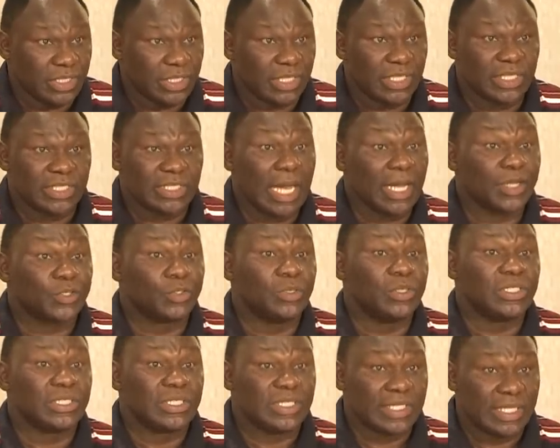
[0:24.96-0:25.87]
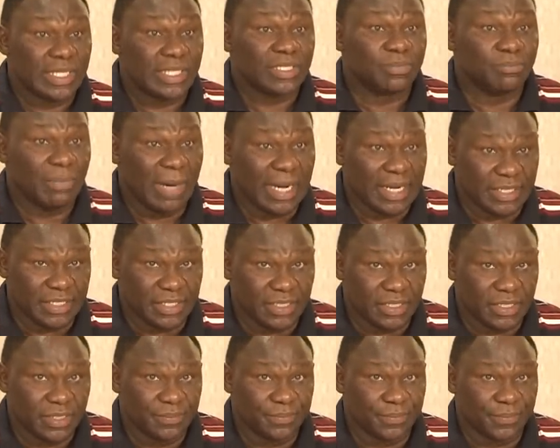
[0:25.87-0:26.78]
is actually stage
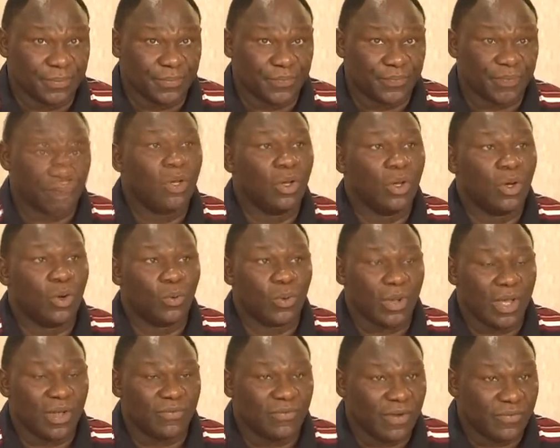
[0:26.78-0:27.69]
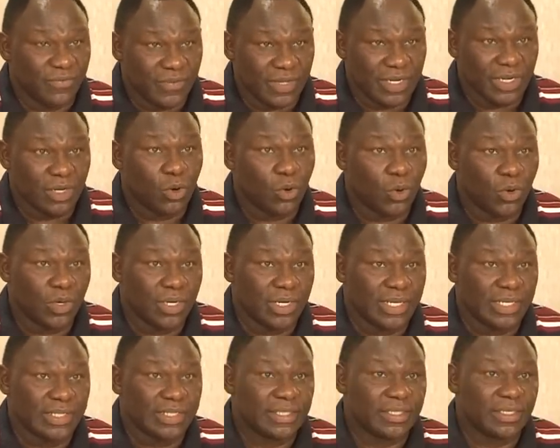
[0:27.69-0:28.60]
managed. We have a very
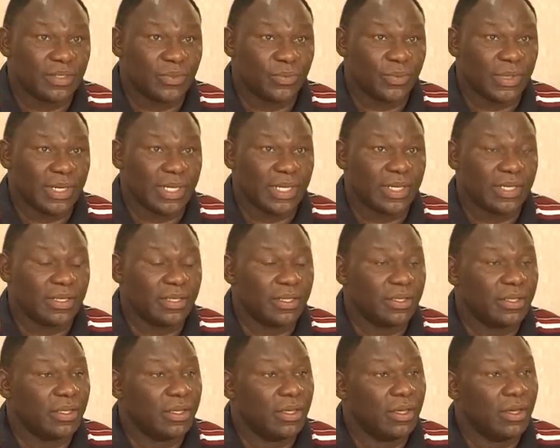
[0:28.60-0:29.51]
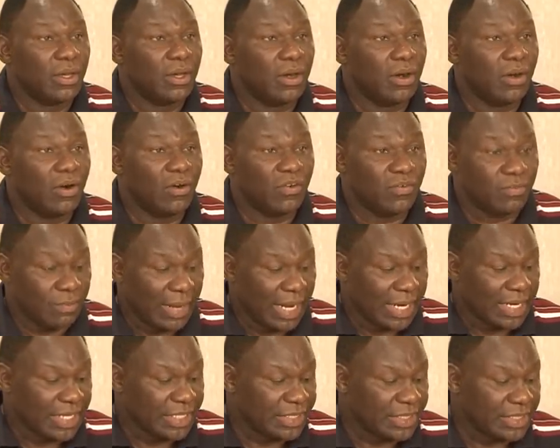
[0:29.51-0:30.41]
coordinated way of
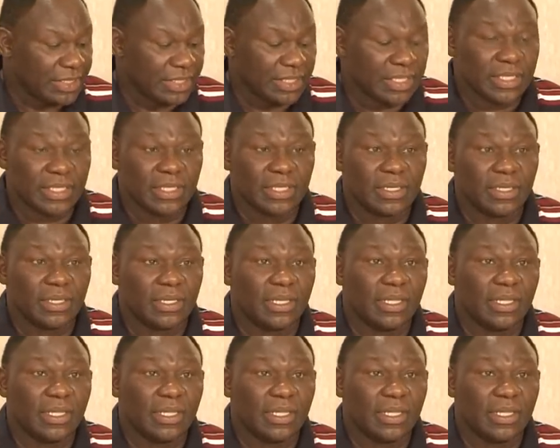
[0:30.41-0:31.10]
managing